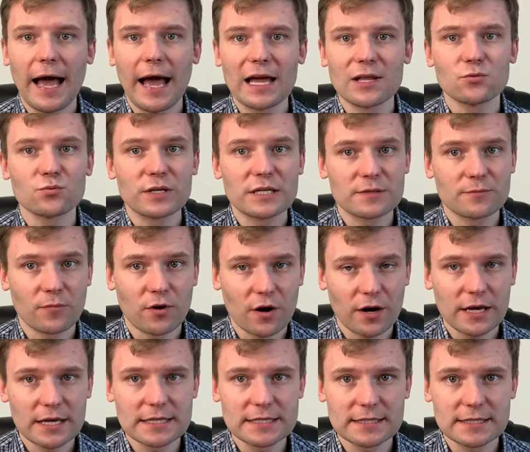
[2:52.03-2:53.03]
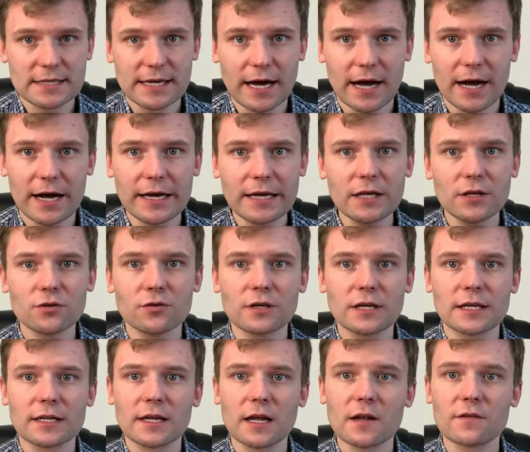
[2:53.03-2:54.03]
And with MarketCI, CI, you
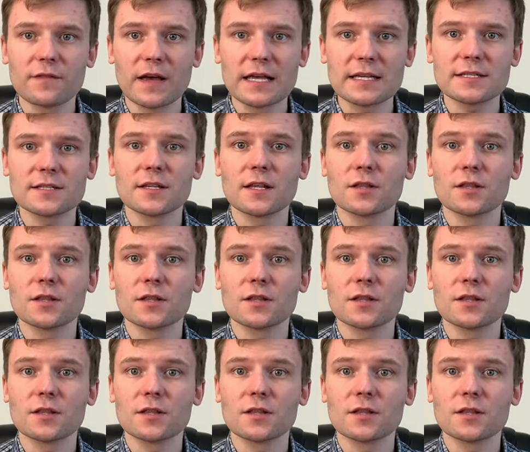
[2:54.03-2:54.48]
can invest